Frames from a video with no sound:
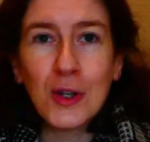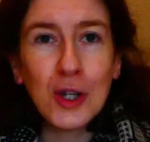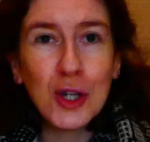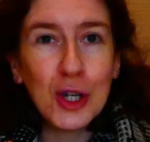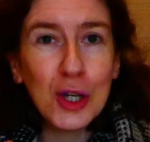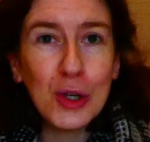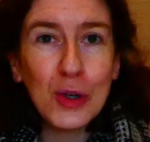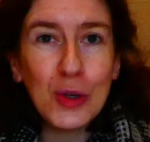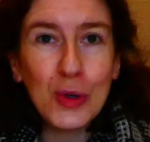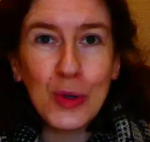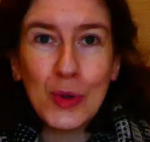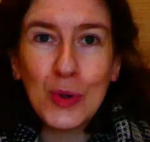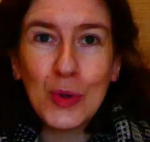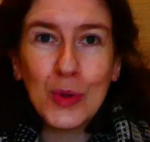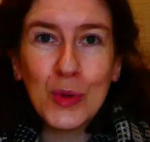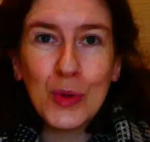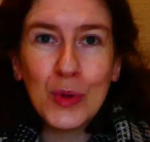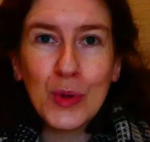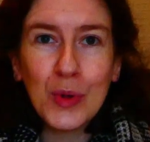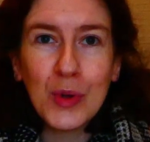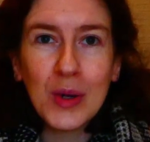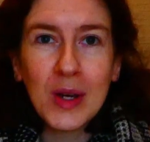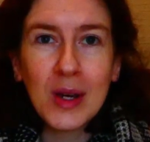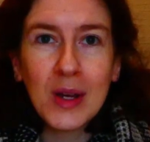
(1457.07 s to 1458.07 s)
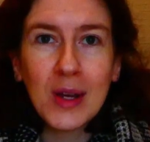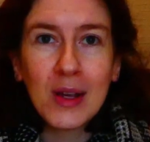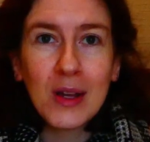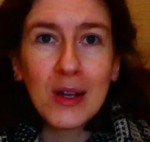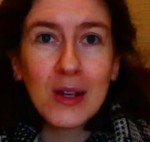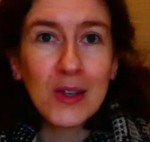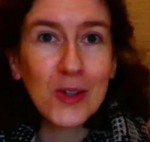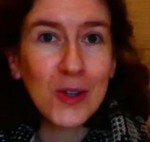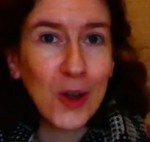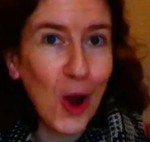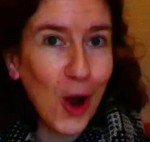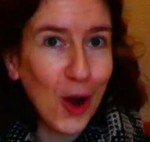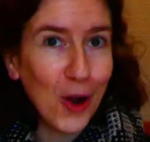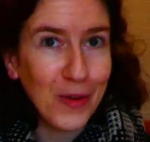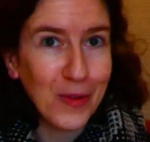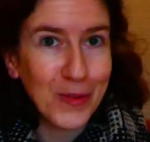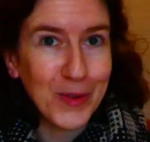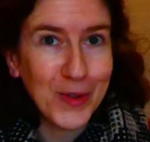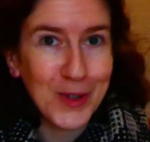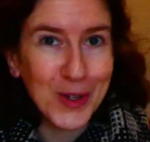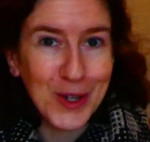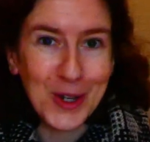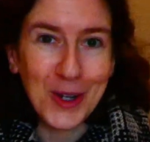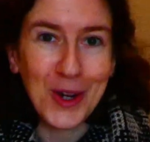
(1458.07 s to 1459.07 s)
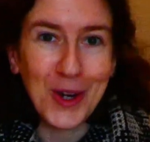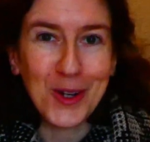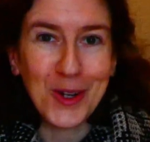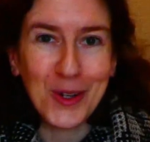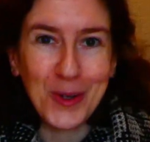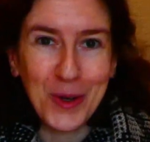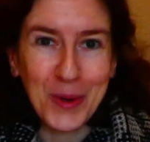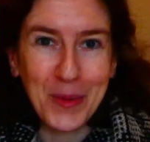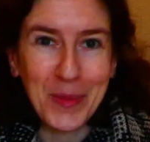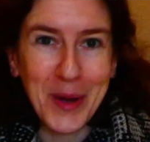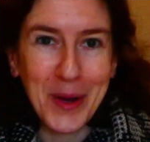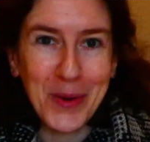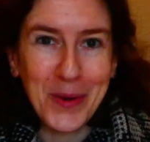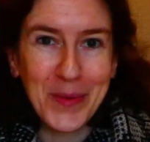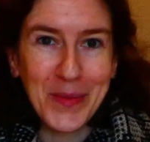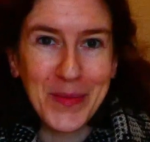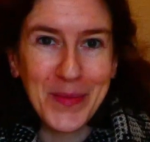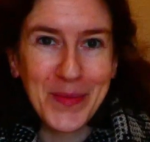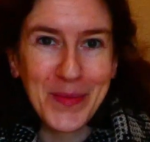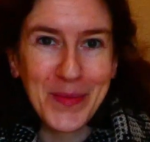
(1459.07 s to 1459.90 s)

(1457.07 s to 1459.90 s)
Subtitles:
2 scarves to talk to you about.